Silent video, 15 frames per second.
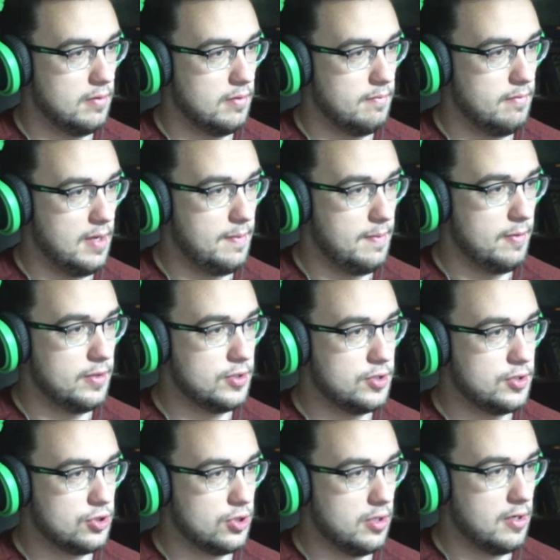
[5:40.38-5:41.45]
Maybe we
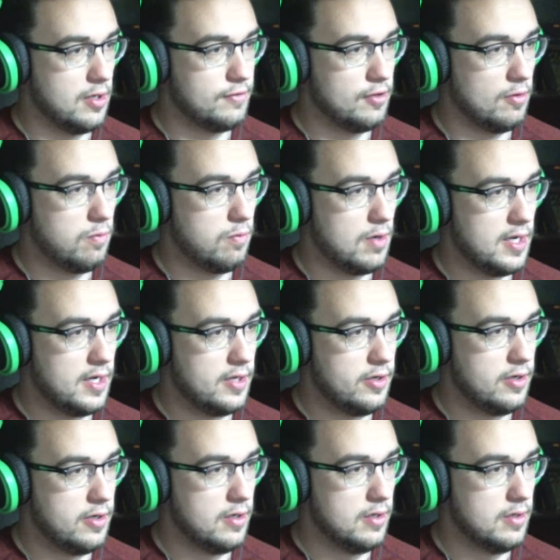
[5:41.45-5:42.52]
should turn off the
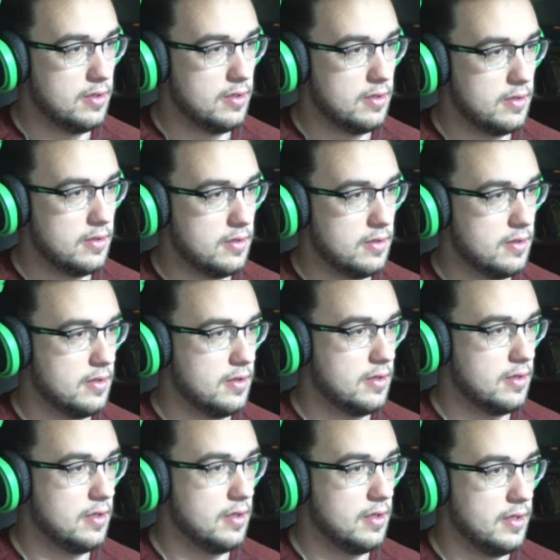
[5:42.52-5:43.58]
water?
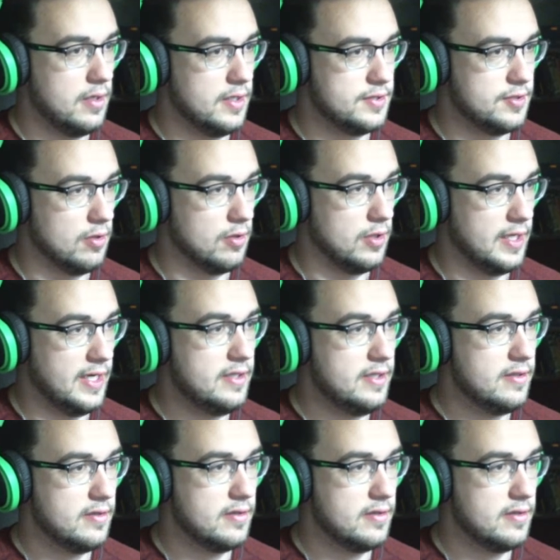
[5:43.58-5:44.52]
Is there a light?